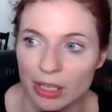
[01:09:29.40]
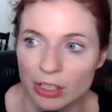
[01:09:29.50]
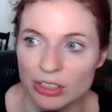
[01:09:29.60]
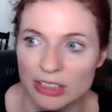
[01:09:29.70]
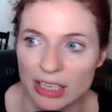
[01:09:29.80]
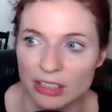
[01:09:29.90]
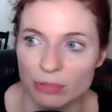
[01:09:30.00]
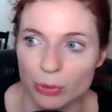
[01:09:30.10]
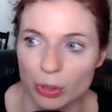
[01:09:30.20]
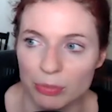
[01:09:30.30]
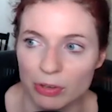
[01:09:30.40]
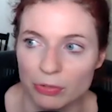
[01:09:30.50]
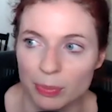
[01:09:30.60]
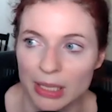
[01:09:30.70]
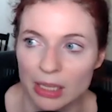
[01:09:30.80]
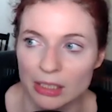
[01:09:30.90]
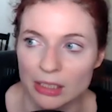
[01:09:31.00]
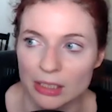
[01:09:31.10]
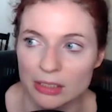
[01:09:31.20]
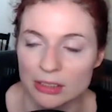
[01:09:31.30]
decided to devote himself to
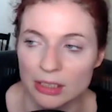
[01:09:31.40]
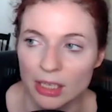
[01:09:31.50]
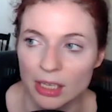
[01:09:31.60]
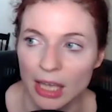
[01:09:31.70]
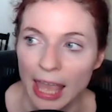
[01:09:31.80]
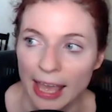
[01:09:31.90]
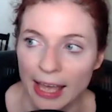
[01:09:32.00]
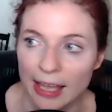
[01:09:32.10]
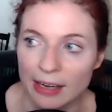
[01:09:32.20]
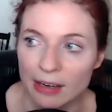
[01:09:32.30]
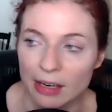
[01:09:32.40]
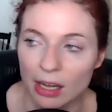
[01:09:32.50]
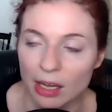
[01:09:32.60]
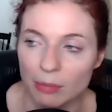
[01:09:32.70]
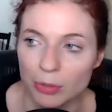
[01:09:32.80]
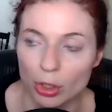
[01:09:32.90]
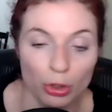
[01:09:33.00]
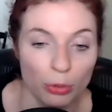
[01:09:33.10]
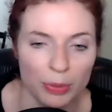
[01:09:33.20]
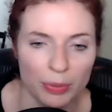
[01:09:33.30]
politics and,
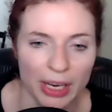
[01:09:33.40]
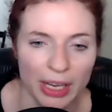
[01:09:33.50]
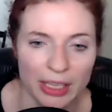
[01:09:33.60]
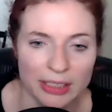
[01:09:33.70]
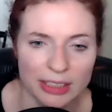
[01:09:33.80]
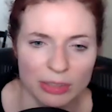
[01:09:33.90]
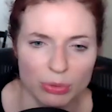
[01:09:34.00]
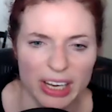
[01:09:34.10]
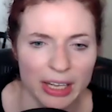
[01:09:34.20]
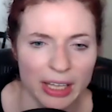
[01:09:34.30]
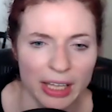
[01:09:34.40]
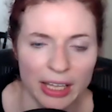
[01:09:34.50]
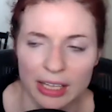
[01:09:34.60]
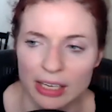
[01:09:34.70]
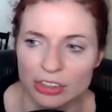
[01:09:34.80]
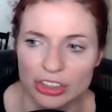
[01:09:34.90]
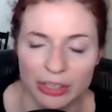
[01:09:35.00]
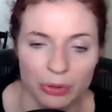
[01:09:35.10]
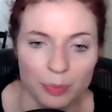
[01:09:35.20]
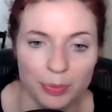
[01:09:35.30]
human rights and writing and
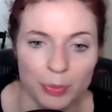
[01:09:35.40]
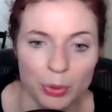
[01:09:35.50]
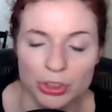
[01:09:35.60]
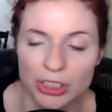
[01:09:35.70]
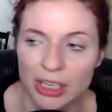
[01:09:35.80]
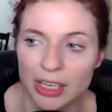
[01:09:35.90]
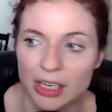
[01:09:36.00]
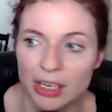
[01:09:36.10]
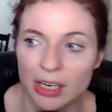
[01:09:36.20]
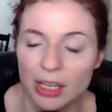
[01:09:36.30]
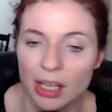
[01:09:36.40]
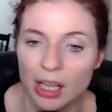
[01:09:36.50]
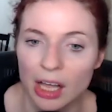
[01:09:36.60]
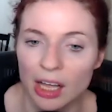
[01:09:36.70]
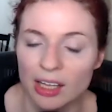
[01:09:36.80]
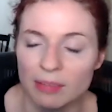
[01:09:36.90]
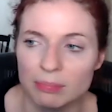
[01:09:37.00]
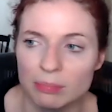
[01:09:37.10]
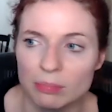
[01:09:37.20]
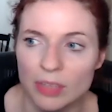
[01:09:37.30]
general promotion.
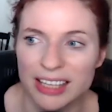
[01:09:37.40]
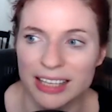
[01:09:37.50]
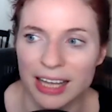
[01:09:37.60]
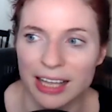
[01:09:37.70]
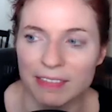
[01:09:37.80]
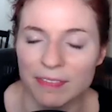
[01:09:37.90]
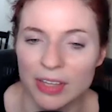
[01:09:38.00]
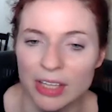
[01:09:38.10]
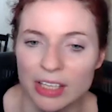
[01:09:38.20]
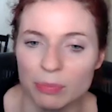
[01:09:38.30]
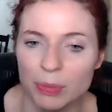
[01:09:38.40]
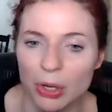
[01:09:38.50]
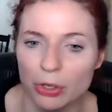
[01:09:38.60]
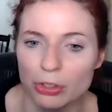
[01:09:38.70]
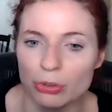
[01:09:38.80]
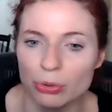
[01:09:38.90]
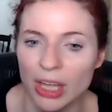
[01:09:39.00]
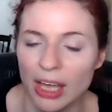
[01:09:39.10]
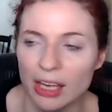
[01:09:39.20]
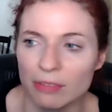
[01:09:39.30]
Like I feel like it'd be hard to do
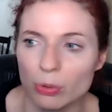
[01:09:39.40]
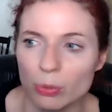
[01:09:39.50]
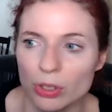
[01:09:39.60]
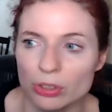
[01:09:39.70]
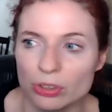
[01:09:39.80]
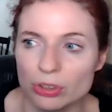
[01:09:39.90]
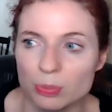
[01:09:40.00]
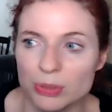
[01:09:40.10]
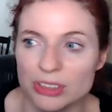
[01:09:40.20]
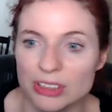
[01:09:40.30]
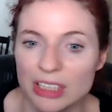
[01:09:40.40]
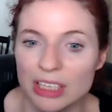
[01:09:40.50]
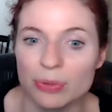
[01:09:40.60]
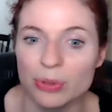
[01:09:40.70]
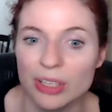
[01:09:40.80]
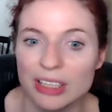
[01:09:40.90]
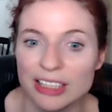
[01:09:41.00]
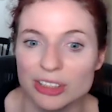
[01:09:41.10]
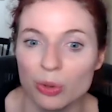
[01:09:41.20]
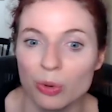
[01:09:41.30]
that if you weren't super successful. Like
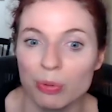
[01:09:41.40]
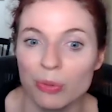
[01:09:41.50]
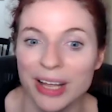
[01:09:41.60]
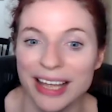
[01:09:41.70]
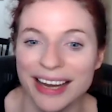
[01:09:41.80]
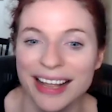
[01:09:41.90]
that's the whole point.